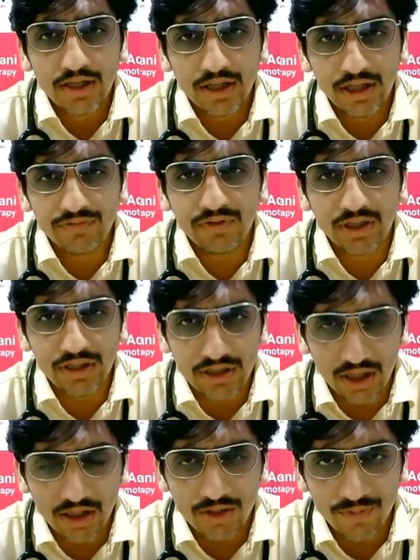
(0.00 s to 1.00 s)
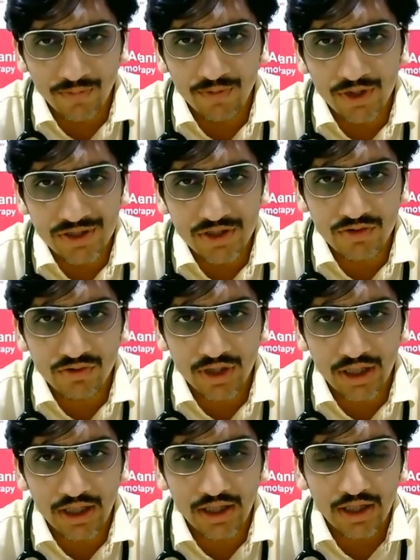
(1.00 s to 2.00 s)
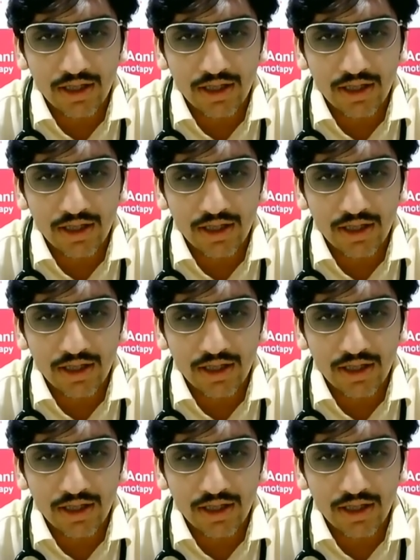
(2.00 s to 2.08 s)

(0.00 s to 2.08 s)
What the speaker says: even in younger population today,